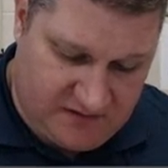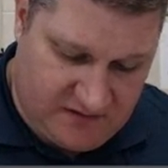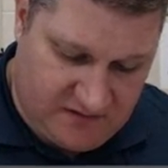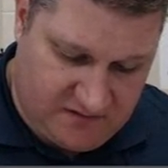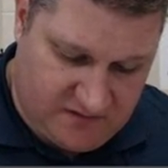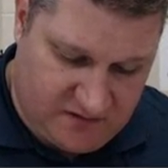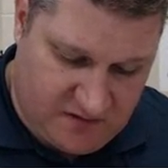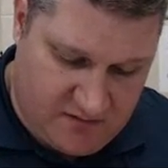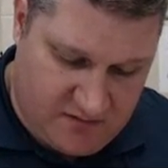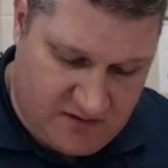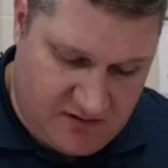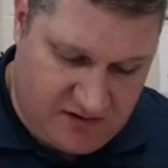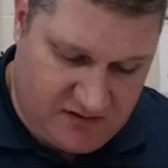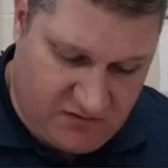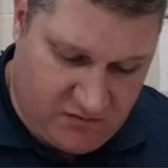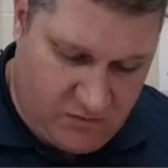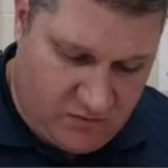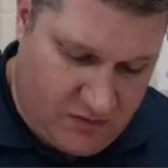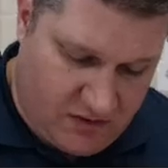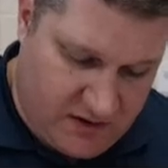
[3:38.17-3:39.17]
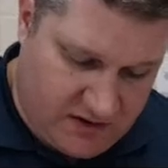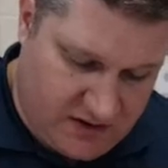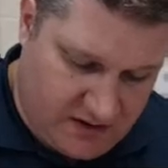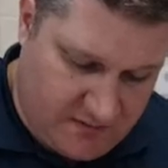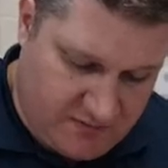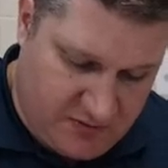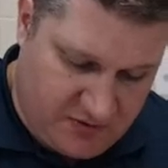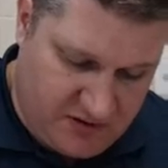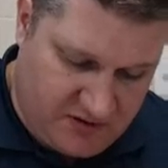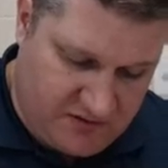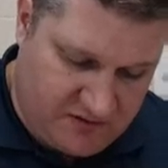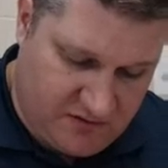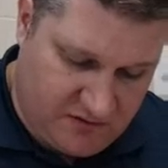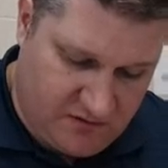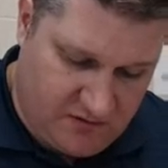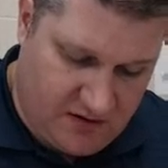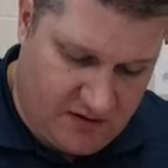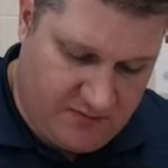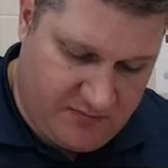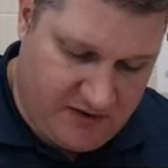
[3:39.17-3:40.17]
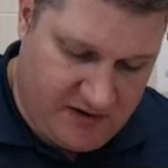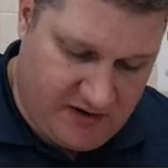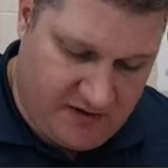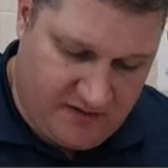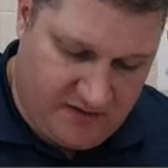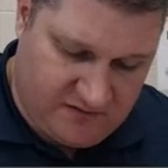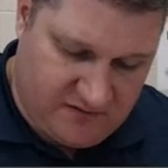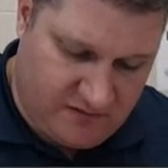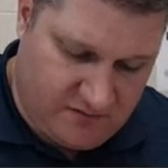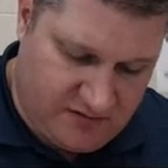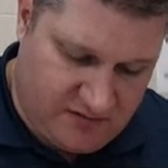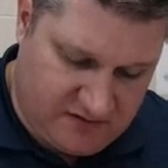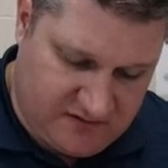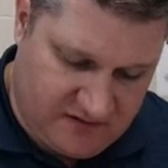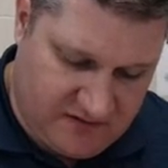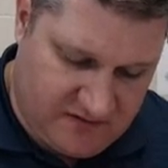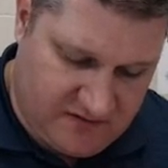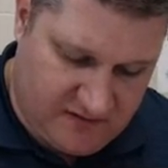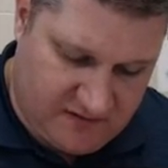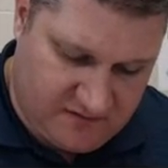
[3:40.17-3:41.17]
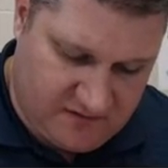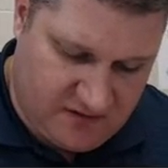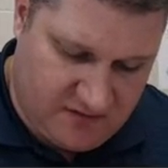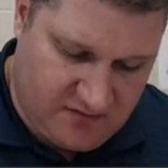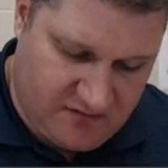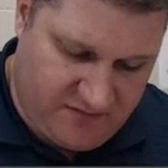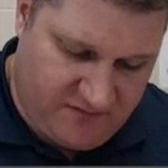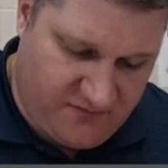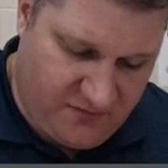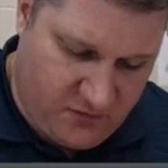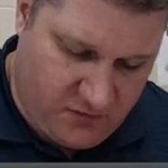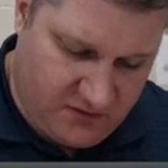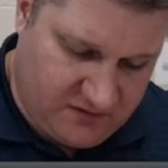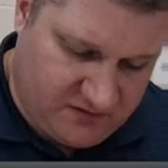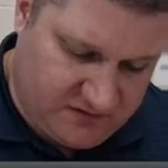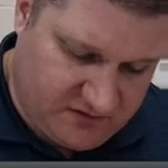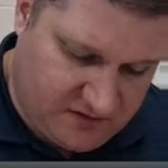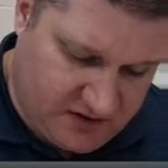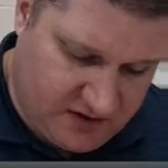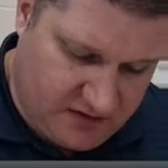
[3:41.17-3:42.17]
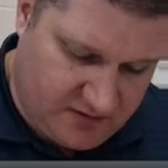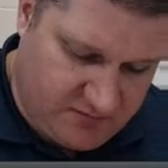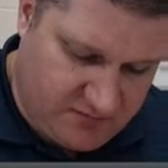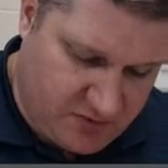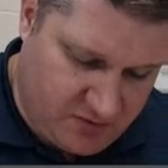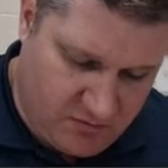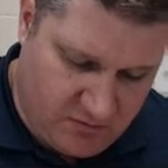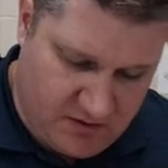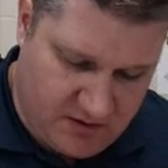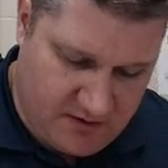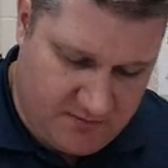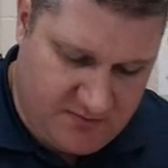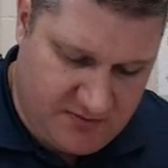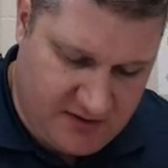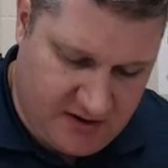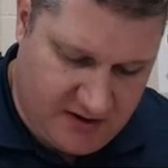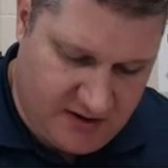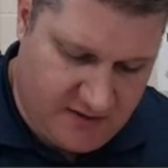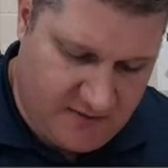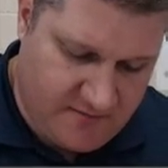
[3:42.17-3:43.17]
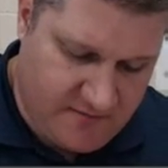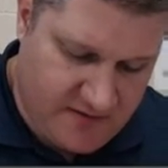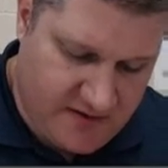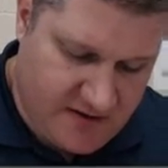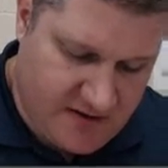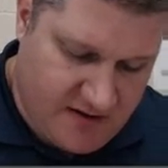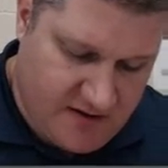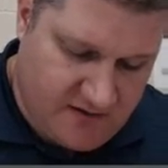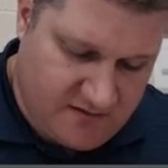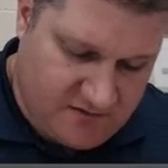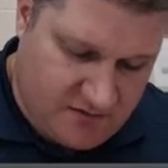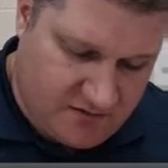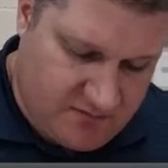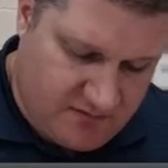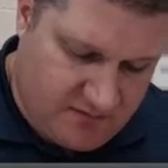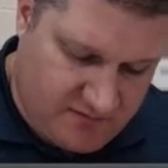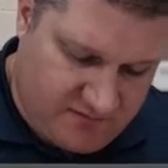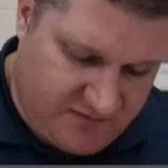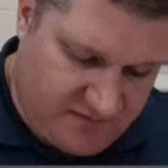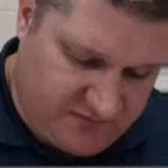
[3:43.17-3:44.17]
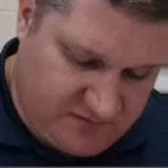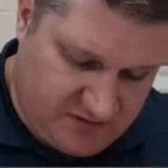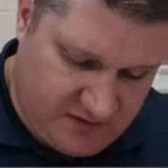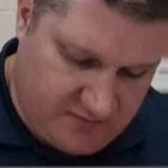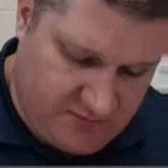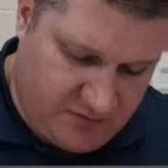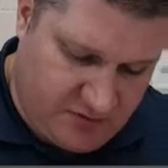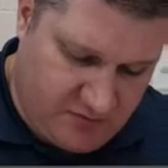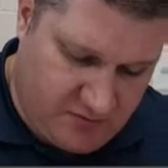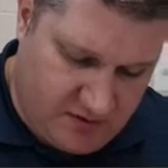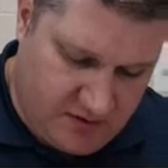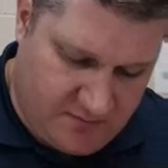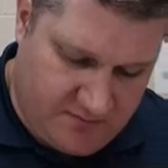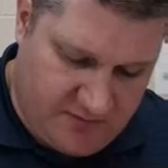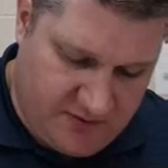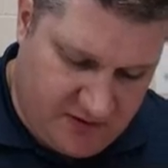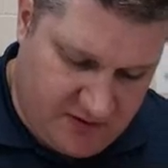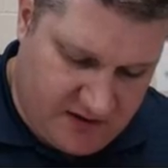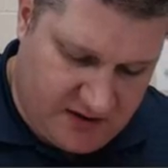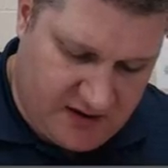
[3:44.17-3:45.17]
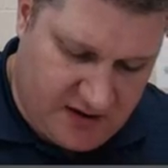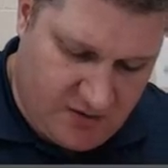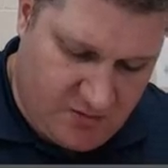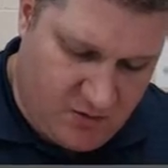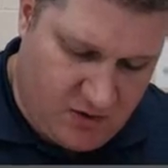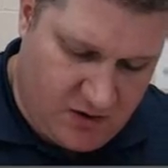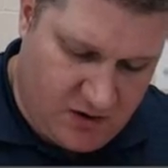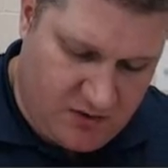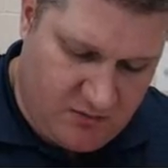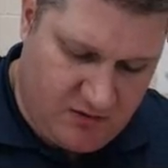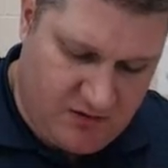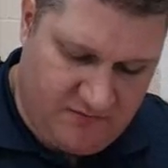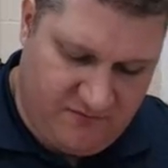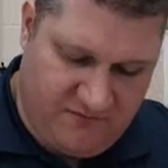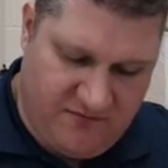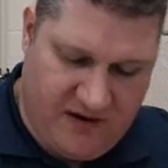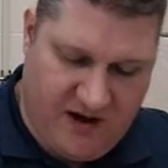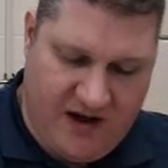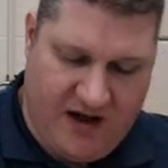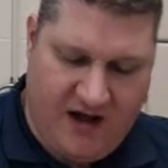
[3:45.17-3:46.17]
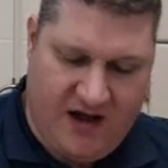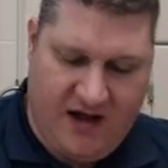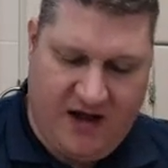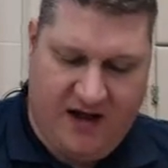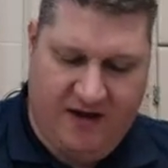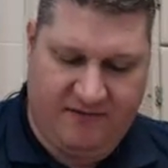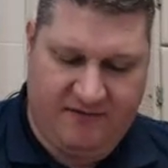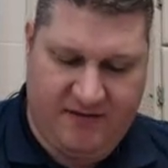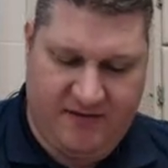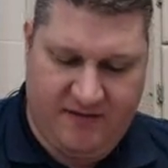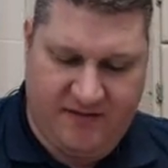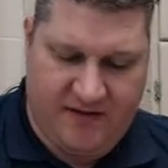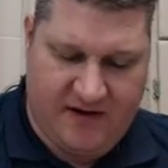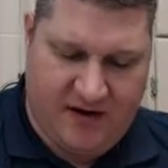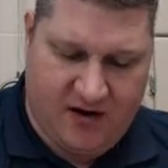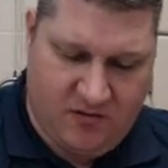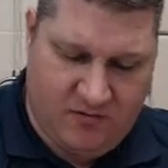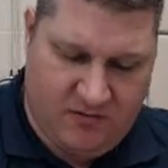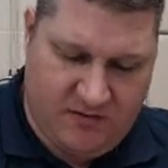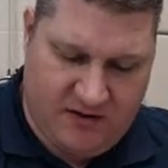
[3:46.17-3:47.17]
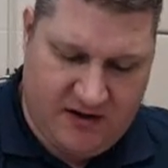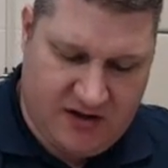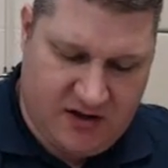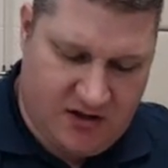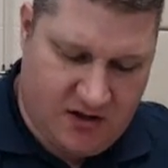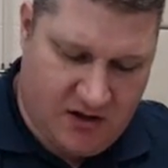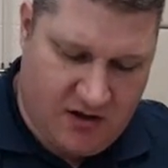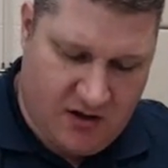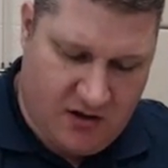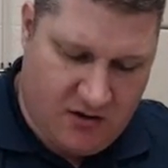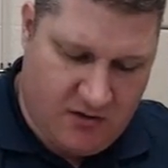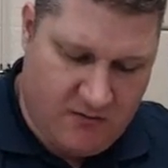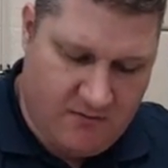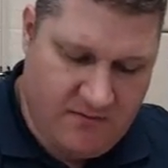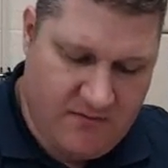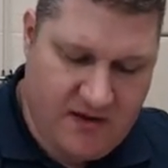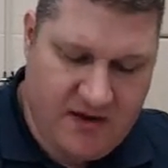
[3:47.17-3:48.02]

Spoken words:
That's going to make 20. Put a 2 up here. That's going to be 10. That's going to be 14. Put a 1 up here. It's going to be 15. Put a 1 up here, and I get 1, 1, 5. And there we go.